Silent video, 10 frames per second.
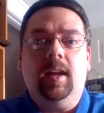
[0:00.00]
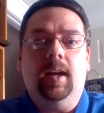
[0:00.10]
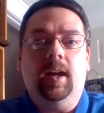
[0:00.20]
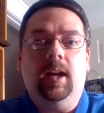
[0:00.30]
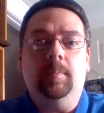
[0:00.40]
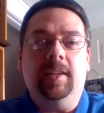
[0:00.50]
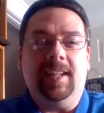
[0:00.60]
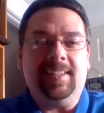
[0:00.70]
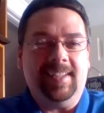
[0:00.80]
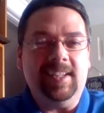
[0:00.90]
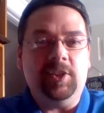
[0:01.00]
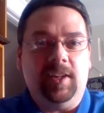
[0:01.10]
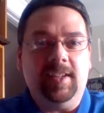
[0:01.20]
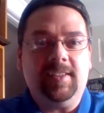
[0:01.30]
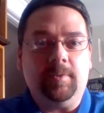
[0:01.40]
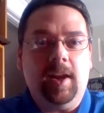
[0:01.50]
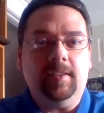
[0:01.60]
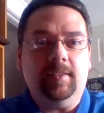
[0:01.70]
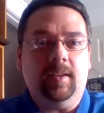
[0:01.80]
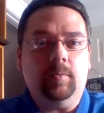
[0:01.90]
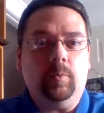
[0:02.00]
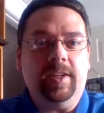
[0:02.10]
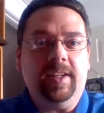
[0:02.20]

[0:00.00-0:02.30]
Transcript: And that's teaching us, right, that we,